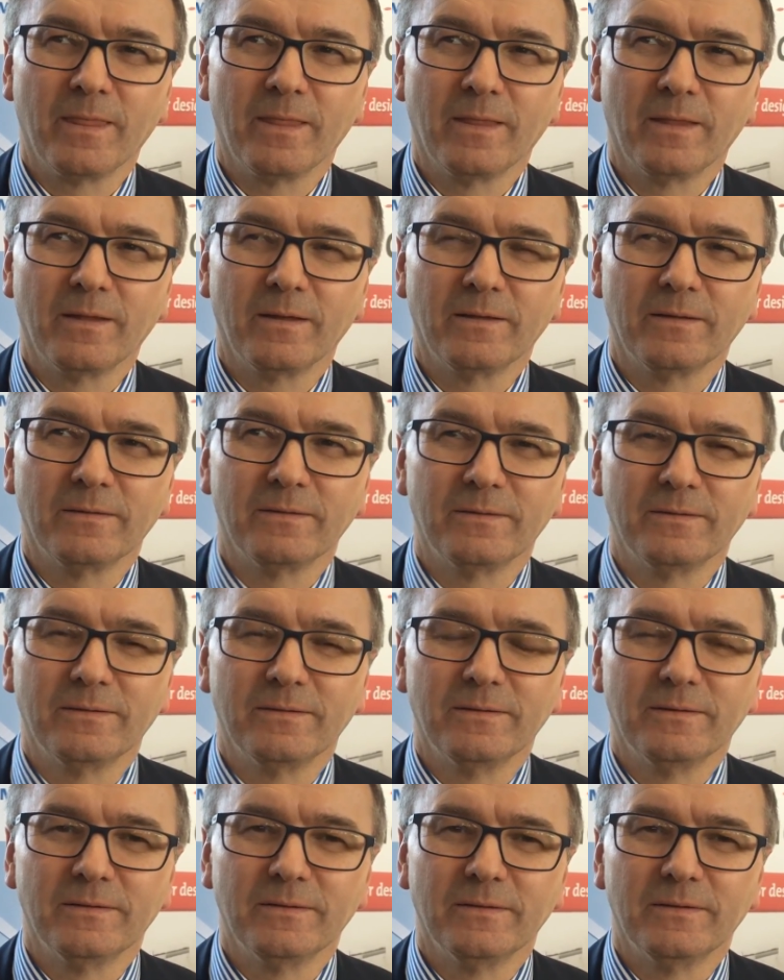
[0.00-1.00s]

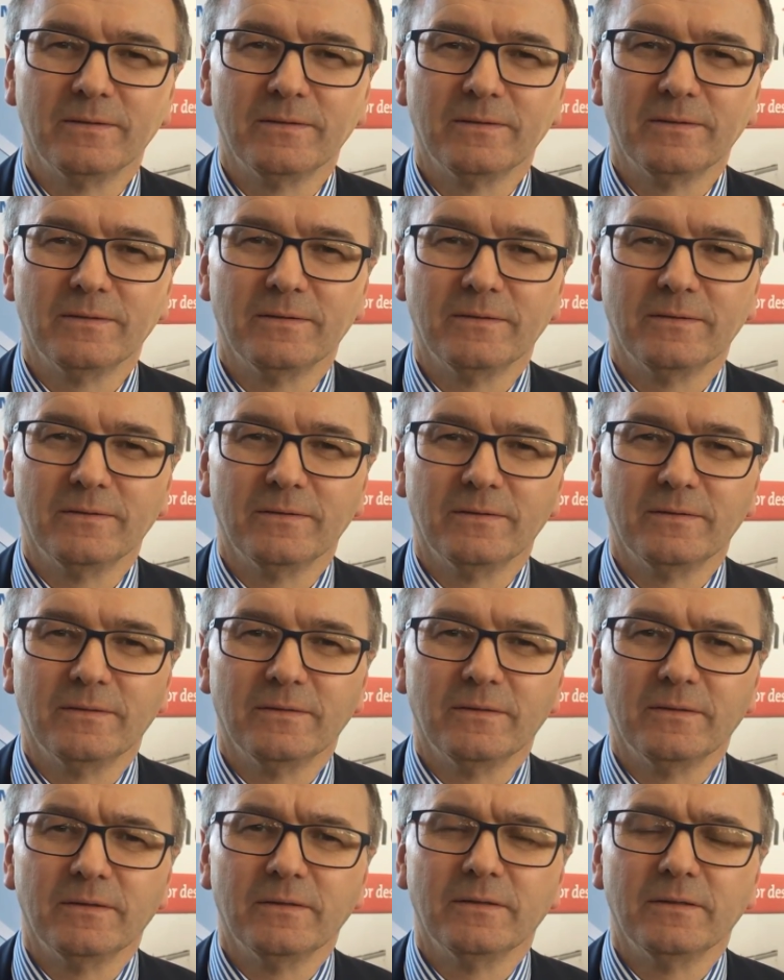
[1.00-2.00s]
sale?
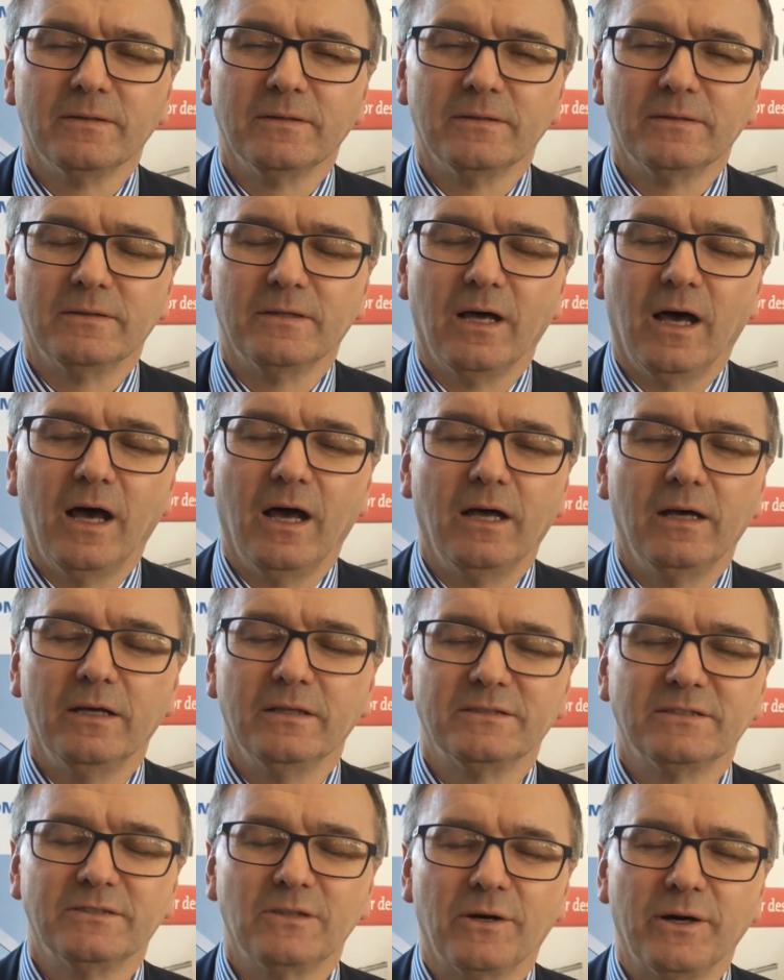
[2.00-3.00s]

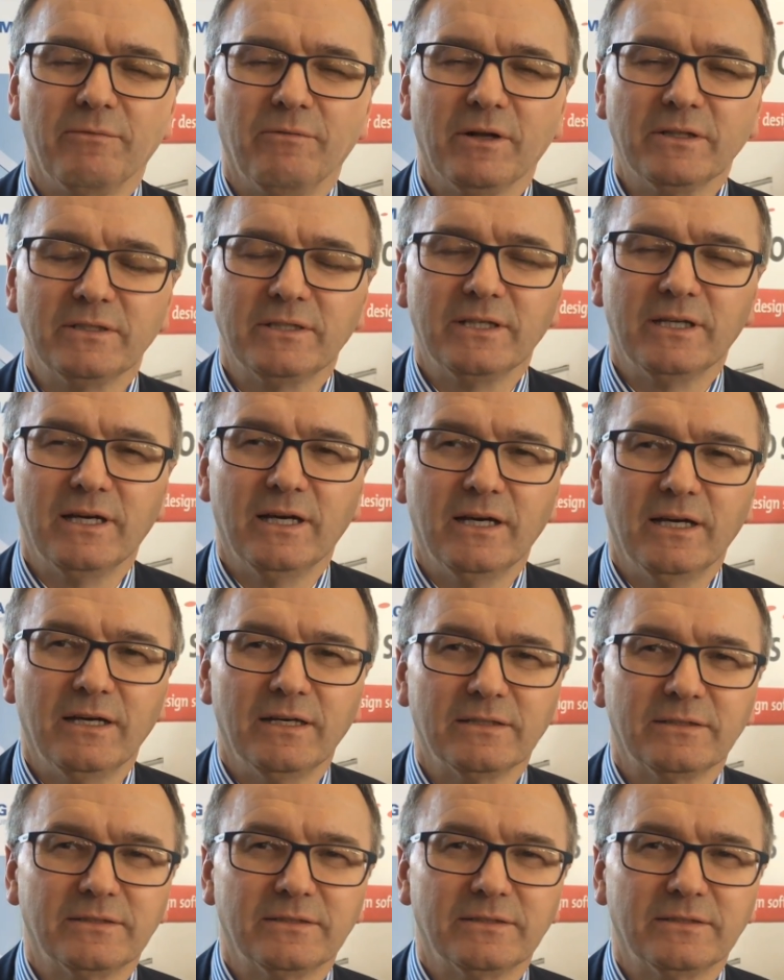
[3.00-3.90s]
Uh, sorry, about the...